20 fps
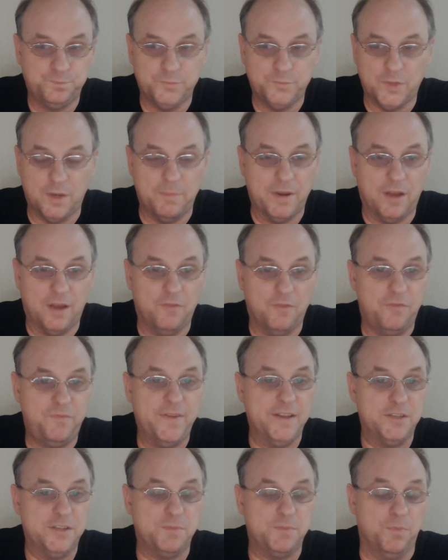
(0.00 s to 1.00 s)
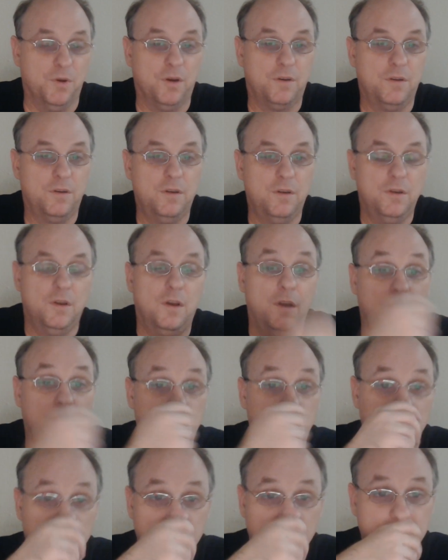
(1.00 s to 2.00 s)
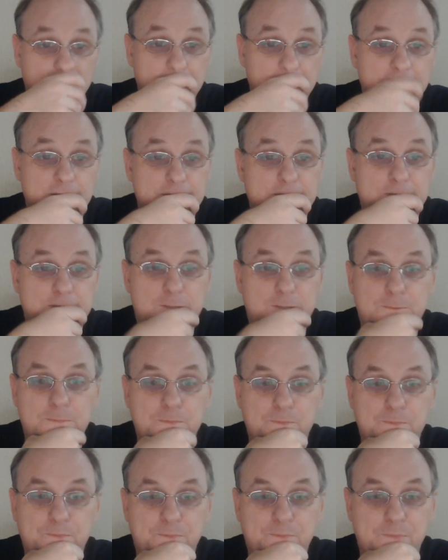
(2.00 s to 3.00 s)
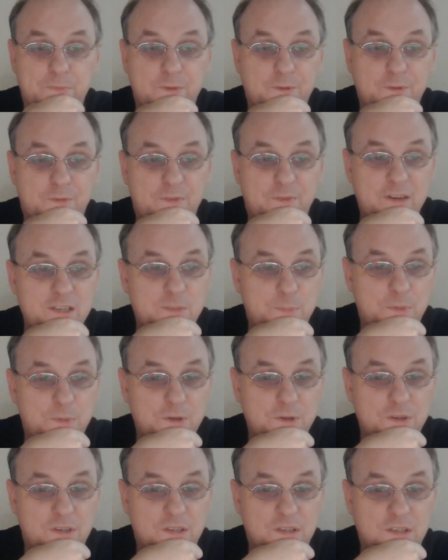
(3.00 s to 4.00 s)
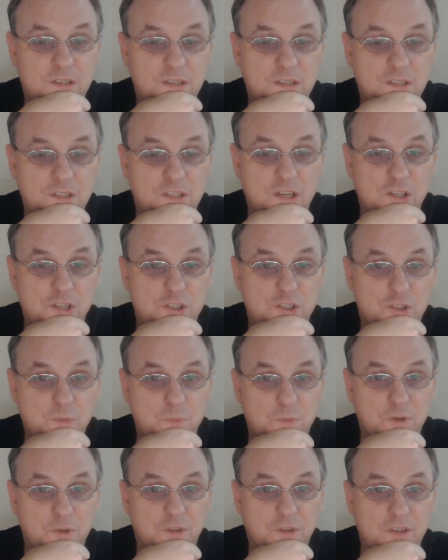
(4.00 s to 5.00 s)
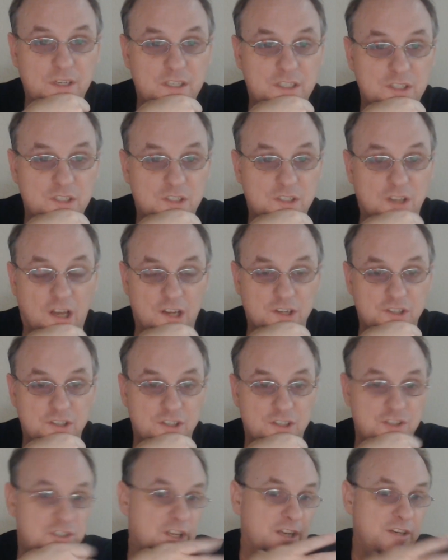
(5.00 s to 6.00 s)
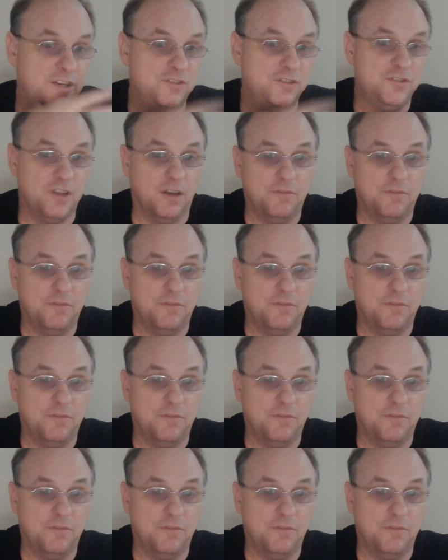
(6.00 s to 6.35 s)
about Facebook is Facebook does some really dishonest and shady stuff.